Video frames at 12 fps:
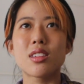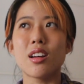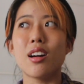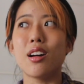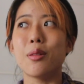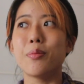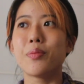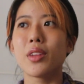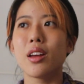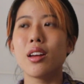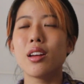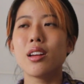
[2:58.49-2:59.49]
And
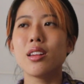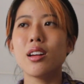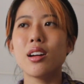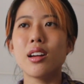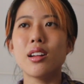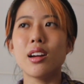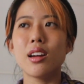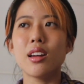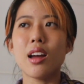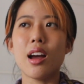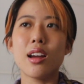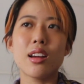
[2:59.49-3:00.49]

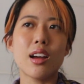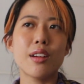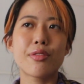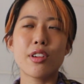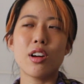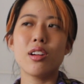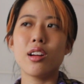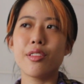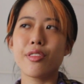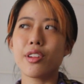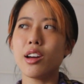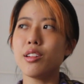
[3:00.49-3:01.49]
I've kind of